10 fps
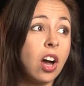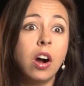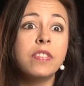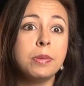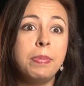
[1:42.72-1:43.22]

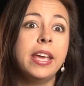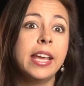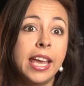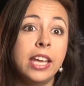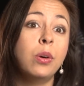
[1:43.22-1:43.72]
after being
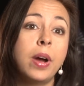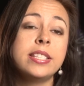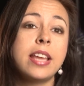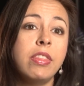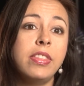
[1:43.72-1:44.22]
in a West
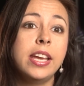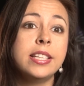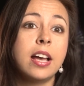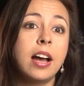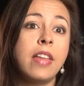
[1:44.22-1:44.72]
End
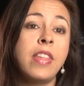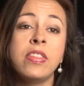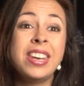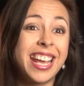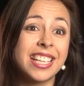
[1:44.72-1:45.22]
theatre, and then the
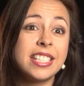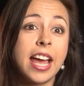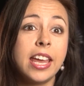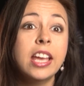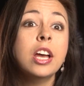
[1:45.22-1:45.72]
next
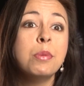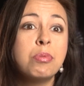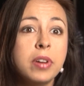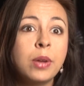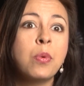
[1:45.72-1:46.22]
day
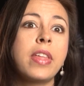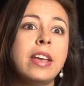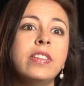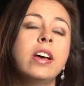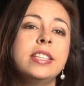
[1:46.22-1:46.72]
bringing what they've
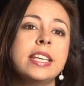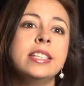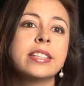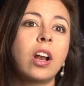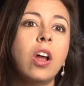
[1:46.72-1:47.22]
learnt into
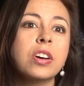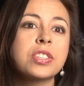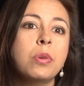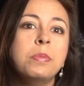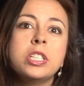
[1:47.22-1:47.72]
the
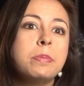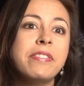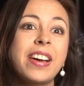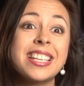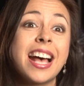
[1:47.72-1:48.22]
classroom would just be
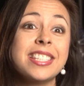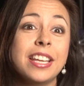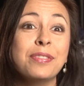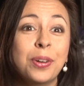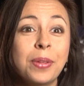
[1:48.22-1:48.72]
fantastic
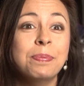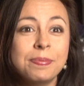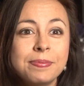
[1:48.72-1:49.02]
for them.